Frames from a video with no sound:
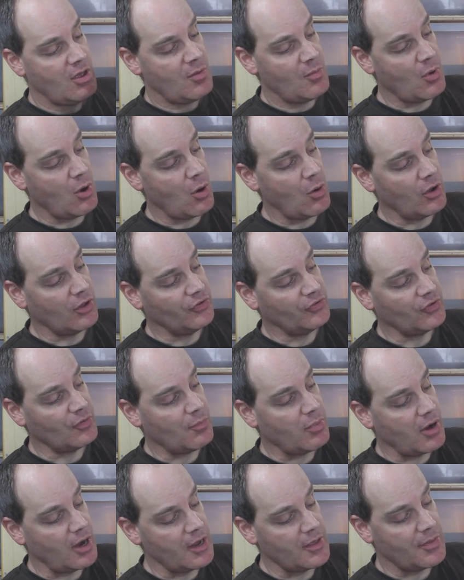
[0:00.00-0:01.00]
boas and
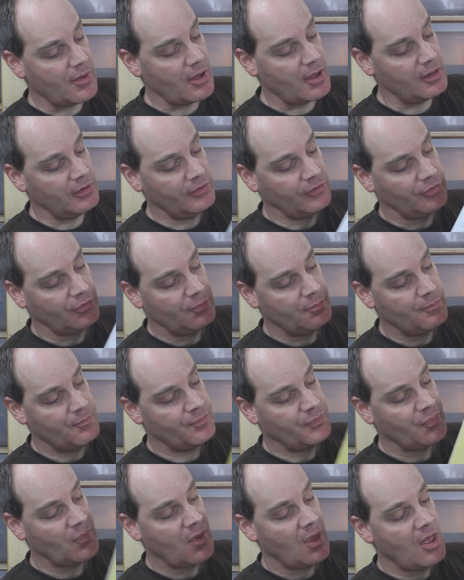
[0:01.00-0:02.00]
pythons.
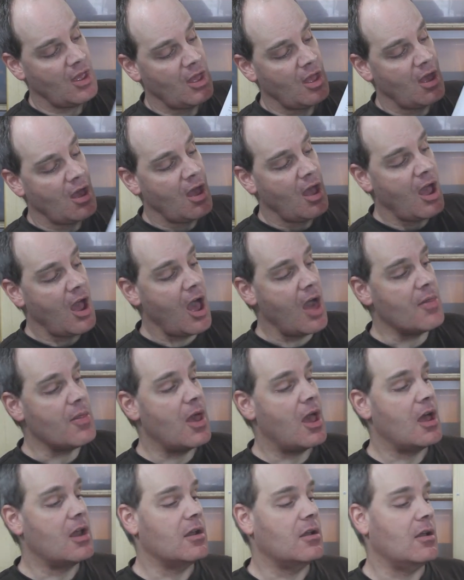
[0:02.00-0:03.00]
And
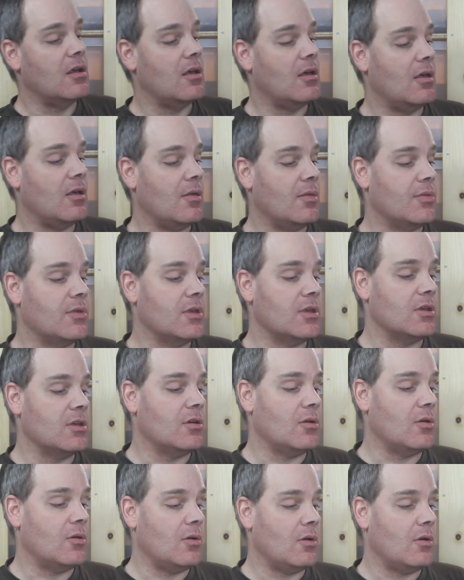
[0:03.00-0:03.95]
then the